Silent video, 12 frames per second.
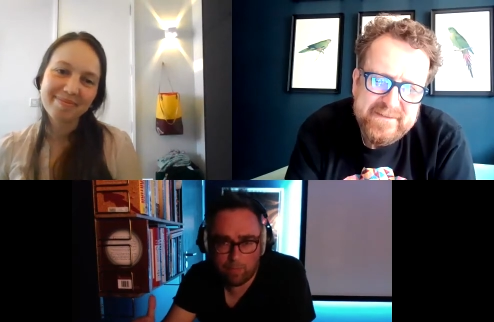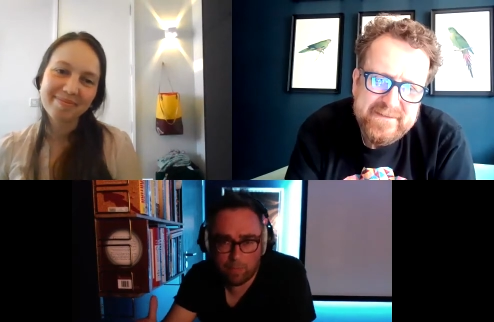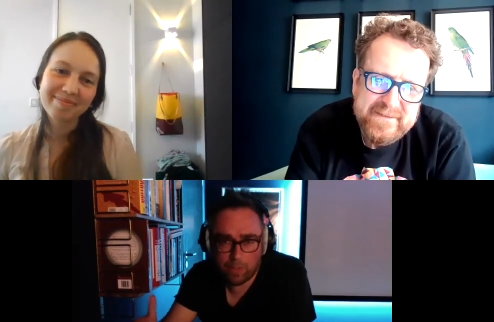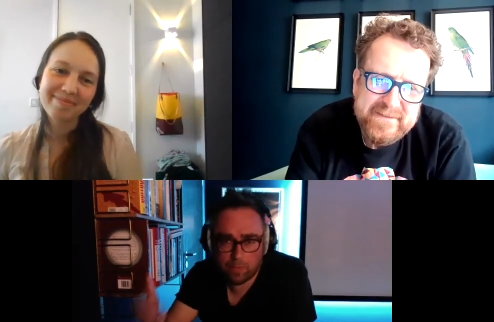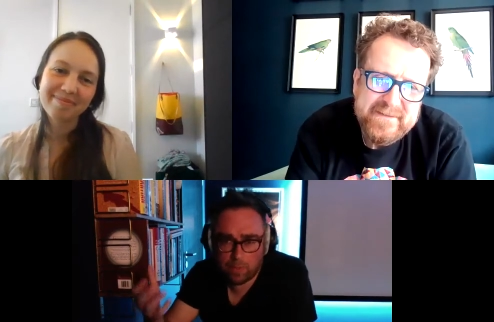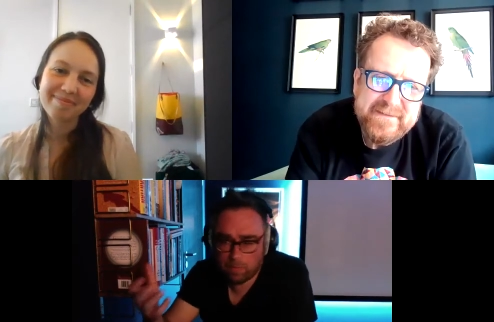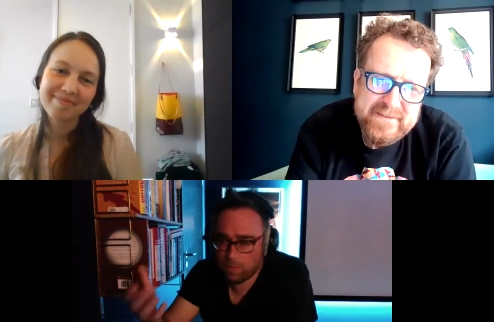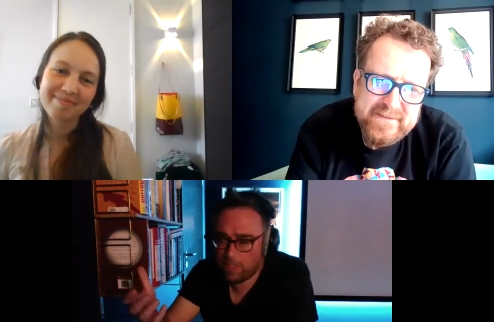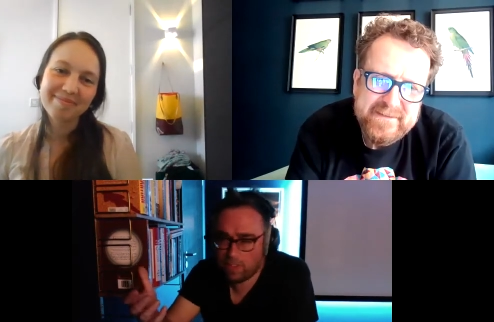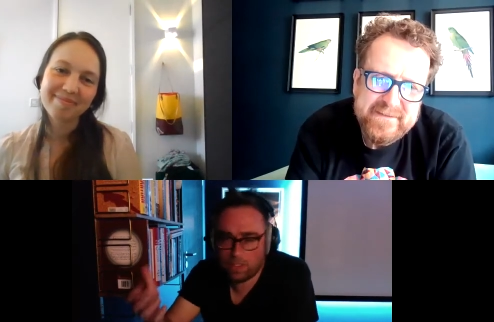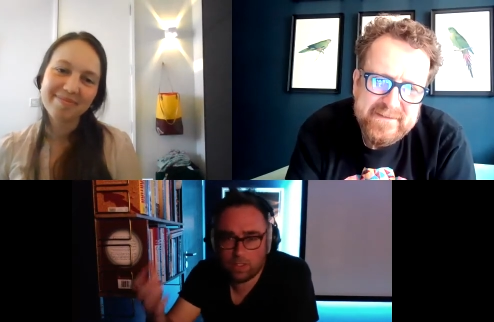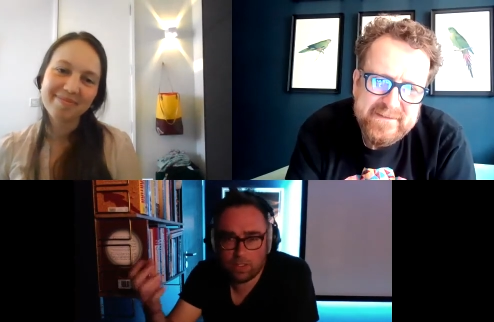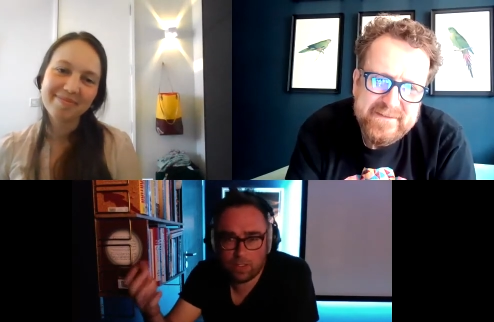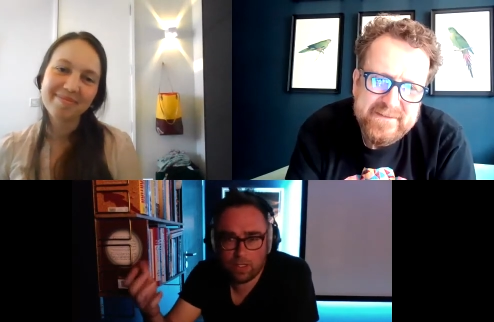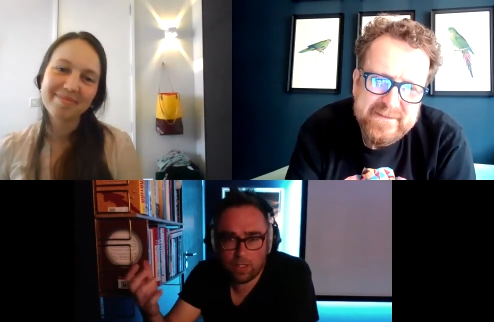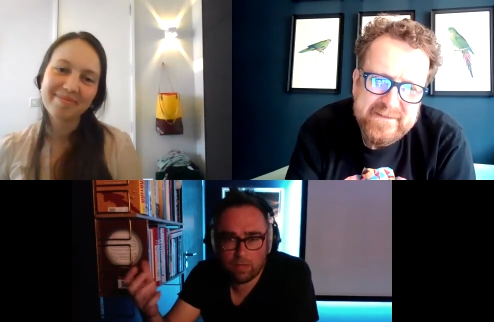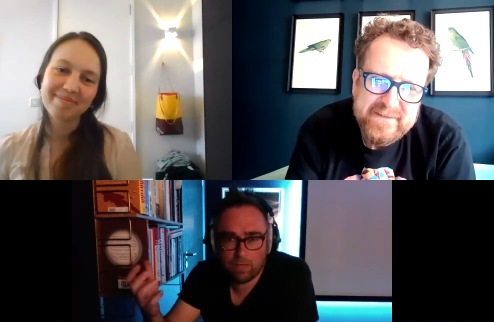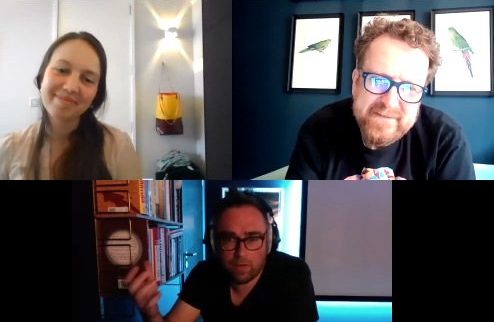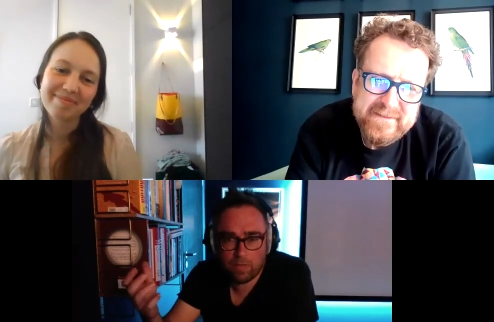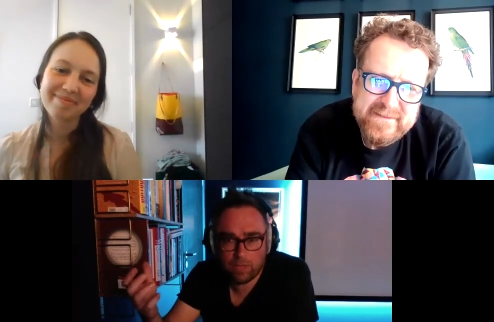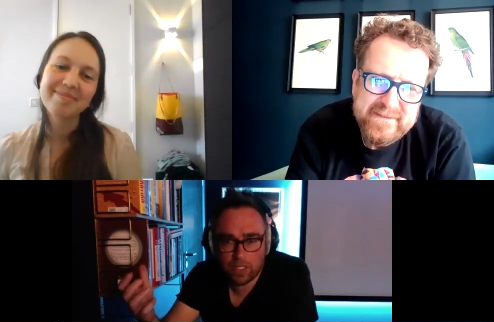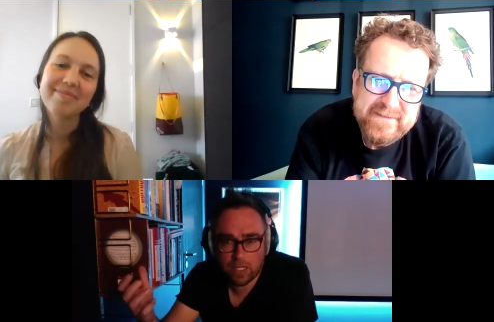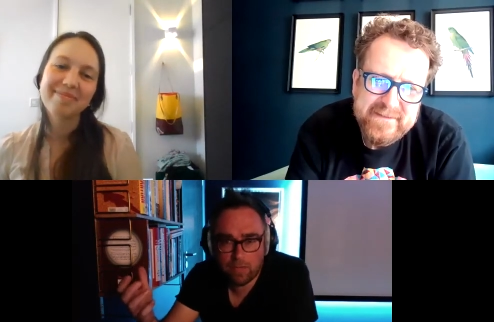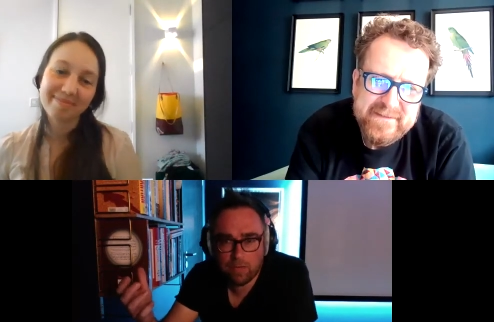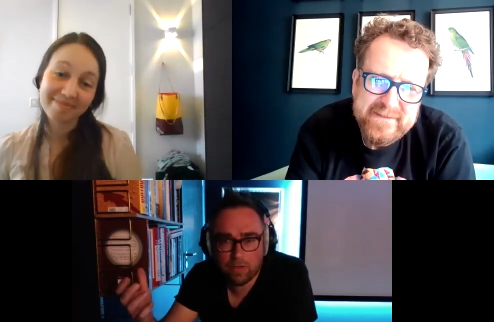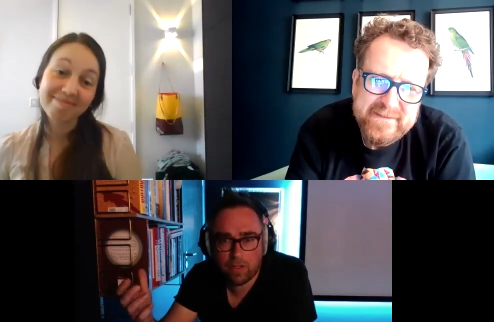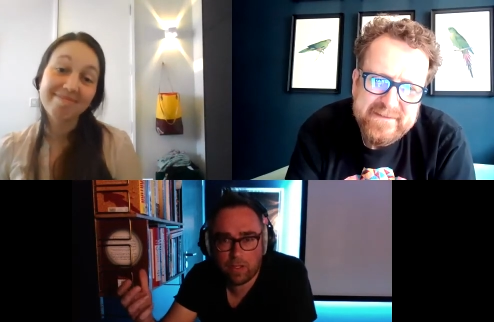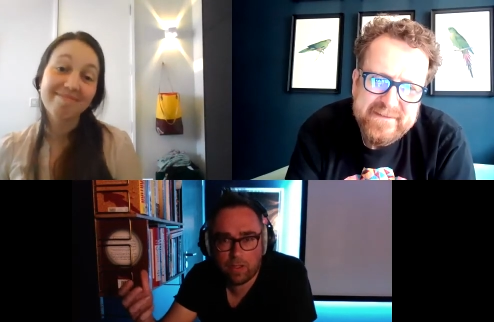Speaker 1: But the problem is that the, the phone does everything.